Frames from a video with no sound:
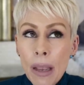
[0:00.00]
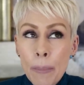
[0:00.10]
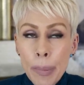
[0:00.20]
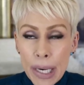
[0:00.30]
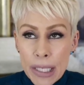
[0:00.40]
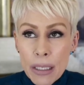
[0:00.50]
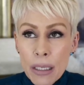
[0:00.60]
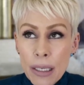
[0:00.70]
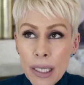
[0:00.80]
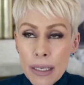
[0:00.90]
but
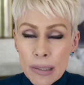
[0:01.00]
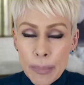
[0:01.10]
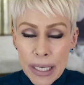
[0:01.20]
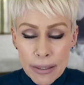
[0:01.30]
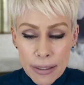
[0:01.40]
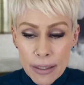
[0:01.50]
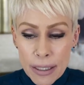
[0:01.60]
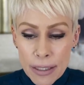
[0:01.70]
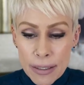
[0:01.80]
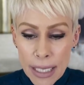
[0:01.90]
he's
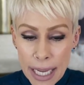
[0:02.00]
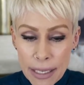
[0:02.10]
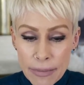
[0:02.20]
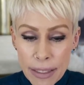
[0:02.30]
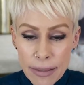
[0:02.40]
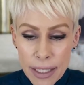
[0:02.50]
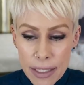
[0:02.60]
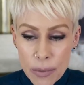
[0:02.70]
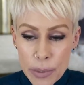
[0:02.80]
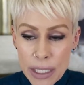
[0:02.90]
basically saying that
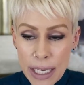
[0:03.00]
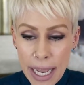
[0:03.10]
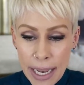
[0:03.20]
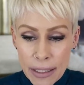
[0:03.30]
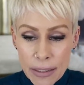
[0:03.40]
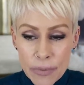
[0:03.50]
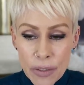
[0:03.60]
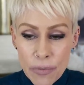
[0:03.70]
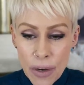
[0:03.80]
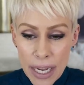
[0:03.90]
this was an act of
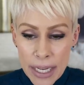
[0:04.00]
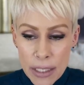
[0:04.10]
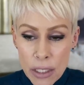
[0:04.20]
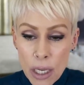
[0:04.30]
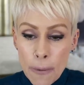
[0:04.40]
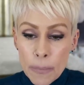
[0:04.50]
defiance.